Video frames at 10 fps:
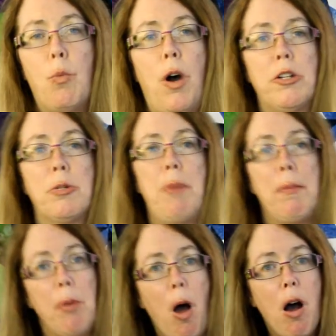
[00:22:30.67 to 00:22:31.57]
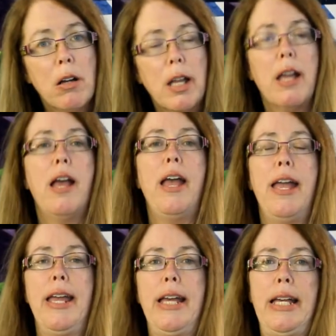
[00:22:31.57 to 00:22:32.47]
watch my blog
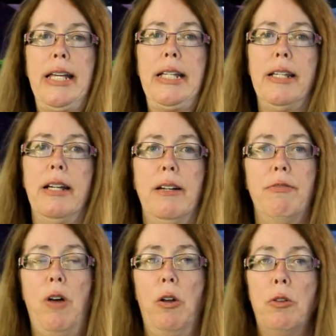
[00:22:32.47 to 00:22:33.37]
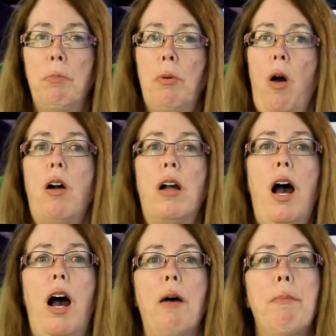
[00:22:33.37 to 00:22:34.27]
and follow the blog
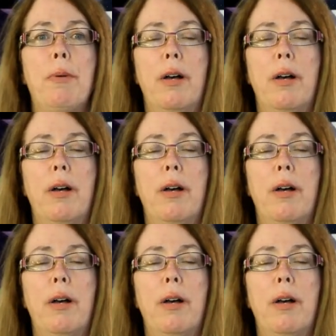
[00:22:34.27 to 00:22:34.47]
hop